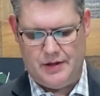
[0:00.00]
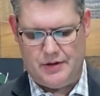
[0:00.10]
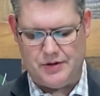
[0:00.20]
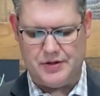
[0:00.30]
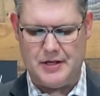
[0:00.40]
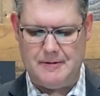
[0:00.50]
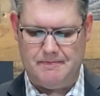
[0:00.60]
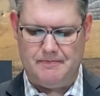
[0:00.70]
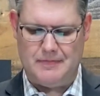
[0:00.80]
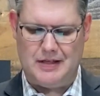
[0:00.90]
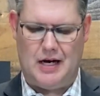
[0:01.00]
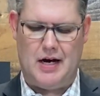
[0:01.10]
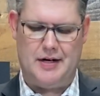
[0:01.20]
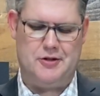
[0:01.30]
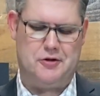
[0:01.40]
You see,
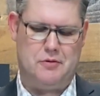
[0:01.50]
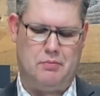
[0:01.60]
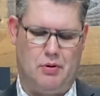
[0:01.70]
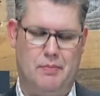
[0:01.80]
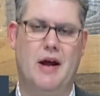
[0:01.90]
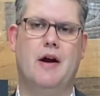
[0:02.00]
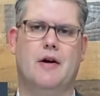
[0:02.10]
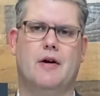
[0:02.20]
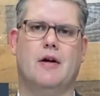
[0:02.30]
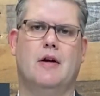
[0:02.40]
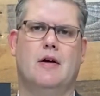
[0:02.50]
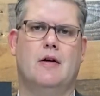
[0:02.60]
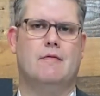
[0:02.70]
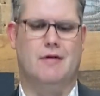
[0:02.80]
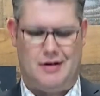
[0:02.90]
God is prepared
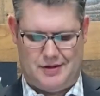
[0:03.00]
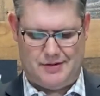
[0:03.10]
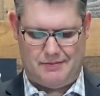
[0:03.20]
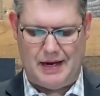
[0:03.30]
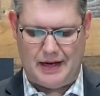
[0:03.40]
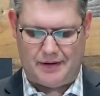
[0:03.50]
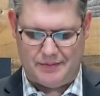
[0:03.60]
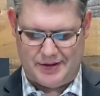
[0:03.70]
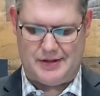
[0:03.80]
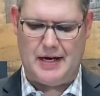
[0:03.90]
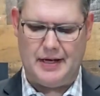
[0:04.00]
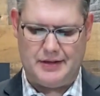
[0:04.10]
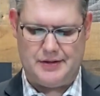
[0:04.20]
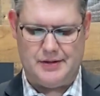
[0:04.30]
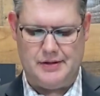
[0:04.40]
for us to make
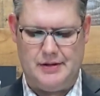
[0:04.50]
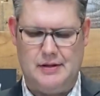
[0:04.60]
mistakes.